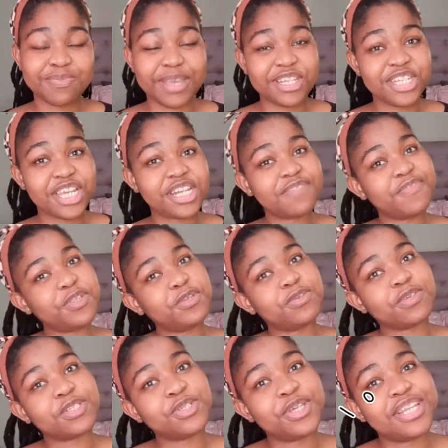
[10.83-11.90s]
to my channel for
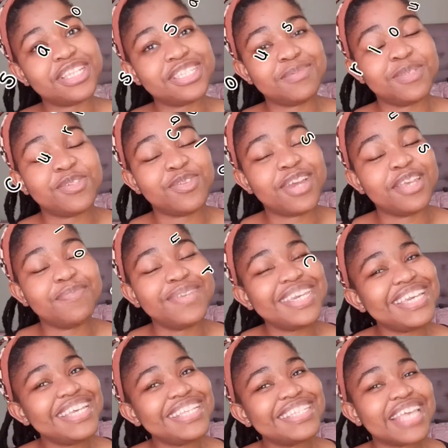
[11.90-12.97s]
you returning
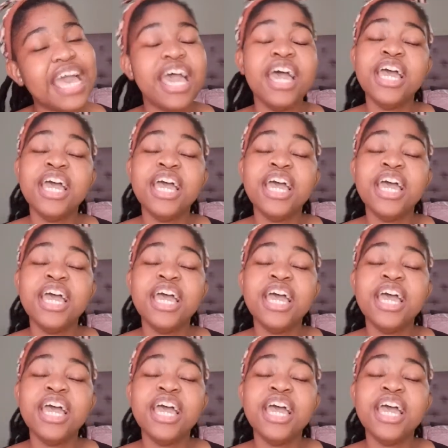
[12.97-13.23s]
subscribees.